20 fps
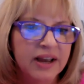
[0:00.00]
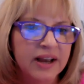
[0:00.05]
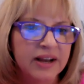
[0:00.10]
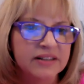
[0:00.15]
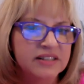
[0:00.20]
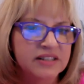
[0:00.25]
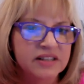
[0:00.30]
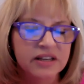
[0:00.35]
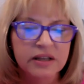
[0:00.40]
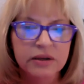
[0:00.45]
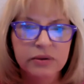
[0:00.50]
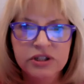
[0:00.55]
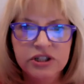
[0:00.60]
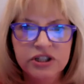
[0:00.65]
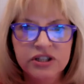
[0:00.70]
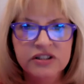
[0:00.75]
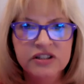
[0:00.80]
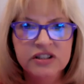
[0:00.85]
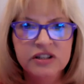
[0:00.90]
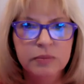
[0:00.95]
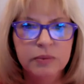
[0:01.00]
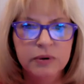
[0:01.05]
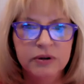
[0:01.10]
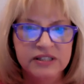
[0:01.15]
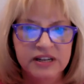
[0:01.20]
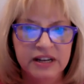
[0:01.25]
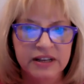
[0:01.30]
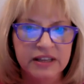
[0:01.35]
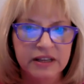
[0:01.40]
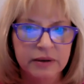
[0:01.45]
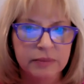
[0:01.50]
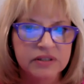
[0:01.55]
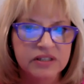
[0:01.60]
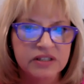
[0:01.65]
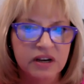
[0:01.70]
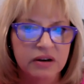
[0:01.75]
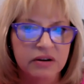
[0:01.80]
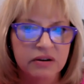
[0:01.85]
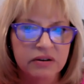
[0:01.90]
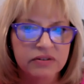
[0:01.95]
and solutions to present
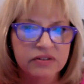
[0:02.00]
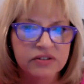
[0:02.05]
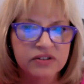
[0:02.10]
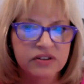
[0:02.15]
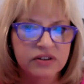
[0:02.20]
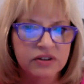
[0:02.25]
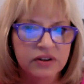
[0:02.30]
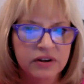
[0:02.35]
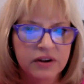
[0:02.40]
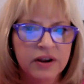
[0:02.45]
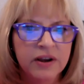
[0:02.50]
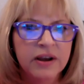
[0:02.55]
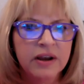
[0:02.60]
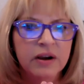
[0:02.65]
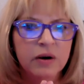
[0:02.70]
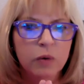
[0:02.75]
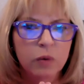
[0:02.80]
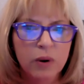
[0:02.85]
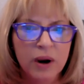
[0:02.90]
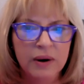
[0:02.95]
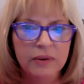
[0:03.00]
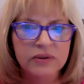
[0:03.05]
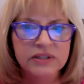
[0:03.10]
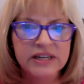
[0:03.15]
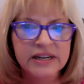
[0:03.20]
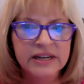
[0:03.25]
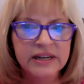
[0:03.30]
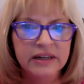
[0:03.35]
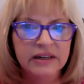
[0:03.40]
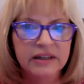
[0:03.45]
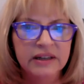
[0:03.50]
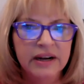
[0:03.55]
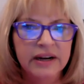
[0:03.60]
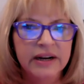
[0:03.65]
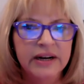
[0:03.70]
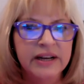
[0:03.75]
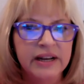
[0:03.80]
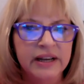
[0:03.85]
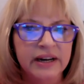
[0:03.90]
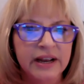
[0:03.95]
themselves. Grounding and
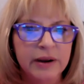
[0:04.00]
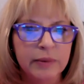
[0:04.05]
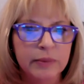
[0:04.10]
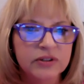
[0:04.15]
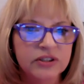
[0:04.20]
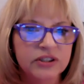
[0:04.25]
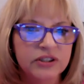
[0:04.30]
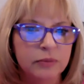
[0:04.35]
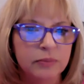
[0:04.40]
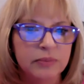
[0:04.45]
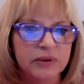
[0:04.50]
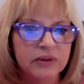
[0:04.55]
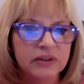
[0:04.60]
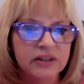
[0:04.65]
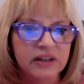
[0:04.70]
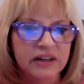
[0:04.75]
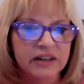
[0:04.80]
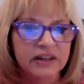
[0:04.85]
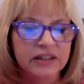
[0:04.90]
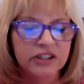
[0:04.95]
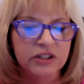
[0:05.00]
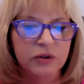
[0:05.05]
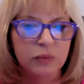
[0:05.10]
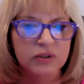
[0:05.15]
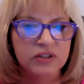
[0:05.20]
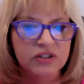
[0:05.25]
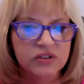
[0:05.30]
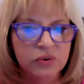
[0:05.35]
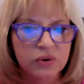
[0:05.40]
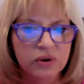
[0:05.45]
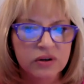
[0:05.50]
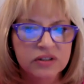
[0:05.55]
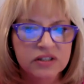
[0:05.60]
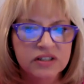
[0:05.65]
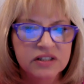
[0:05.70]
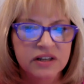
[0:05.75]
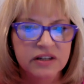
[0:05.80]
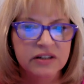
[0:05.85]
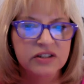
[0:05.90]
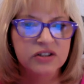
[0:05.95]
aligning enables you to build connection with
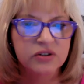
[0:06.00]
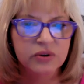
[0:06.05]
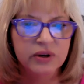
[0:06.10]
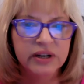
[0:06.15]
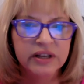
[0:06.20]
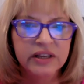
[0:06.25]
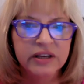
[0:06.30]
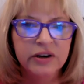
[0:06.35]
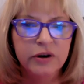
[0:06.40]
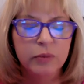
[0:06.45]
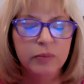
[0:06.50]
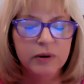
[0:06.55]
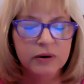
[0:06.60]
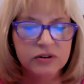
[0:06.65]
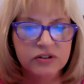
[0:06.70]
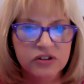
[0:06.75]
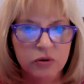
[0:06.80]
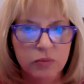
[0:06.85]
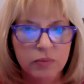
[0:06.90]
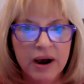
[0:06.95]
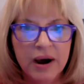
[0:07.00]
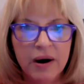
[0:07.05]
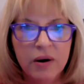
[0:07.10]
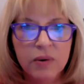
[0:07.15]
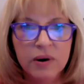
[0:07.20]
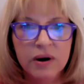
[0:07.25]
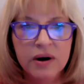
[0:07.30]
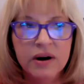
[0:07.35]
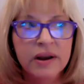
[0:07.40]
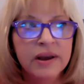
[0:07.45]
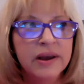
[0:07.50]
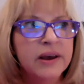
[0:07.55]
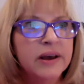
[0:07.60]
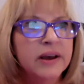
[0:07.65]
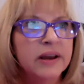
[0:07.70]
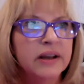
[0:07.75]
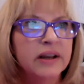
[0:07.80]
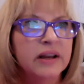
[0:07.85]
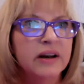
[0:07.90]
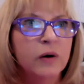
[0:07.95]
source and strengthen your personal power.
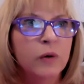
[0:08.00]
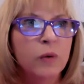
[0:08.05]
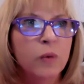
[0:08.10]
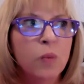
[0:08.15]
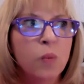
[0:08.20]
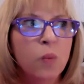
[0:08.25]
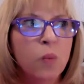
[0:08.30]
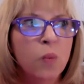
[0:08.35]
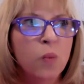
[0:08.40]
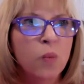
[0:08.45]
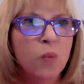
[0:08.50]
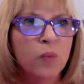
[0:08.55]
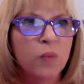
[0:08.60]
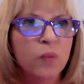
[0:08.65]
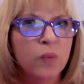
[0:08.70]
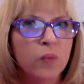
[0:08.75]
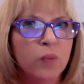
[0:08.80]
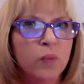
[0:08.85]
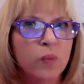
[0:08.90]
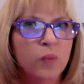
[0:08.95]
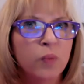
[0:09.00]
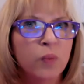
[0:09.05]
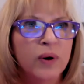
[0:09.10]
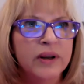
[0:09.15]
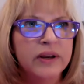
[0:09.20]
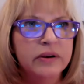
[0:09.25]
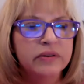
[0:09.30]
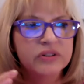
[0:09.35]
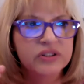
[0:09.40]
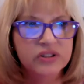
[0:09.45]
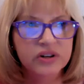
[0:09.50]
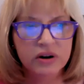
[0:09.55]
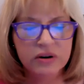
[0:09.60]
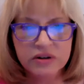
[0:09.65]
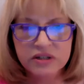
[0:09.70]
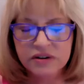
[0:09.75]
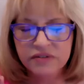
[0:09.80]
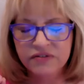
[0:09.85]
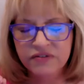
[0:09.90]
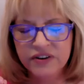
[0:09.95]
When you
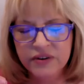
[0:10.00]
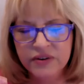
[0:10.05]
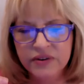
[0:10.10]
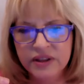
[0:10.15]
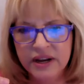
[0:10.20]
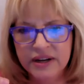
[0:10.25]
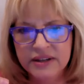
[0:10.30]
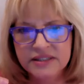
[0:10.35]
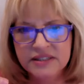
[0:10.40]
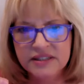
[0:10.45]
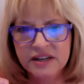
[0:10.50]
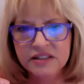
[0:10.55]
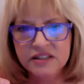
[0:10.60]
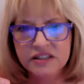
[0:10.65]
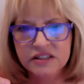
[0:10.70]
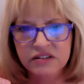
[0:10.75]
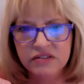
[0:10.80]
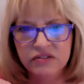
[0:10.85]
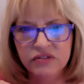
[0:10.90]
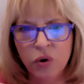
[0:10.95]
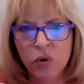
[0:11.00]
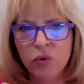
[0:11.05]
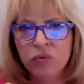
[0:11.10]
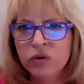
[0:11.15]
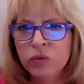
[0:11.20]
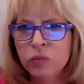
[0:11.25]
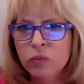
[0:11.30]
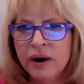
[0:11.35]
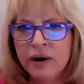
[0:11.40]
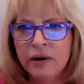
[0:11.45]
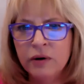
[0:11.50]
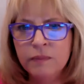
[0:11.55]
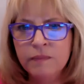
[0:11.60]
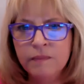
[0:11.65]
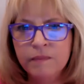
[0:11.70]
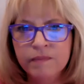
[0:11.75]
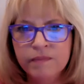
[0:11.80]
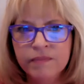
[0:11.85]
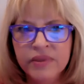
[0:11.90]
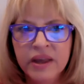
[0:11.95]
start to feel that sense of
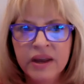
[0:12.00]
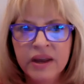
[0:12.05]
overwhelm,